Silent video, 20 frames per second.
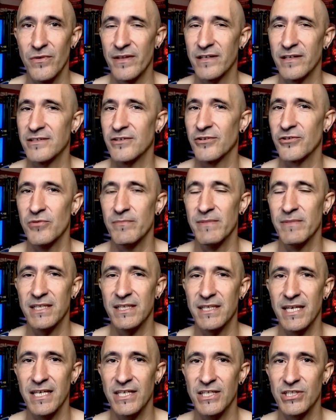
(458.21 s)
the
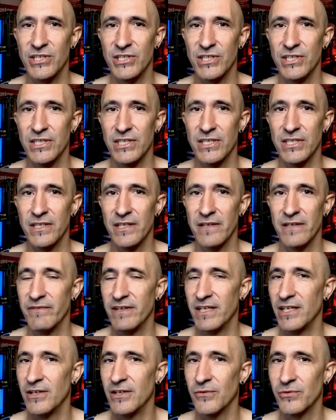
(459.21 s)
documentation, the
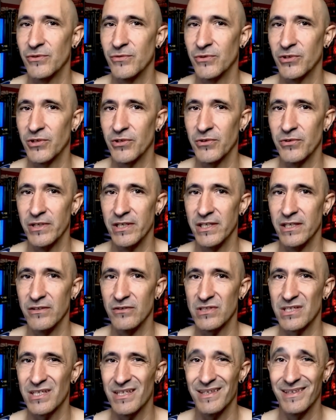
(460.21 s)
video
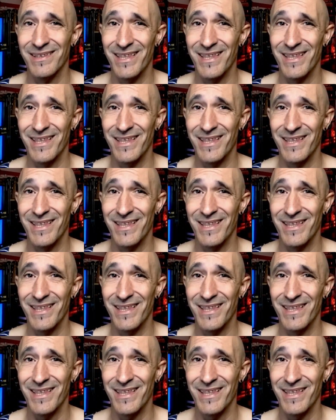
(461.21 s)
tutorials,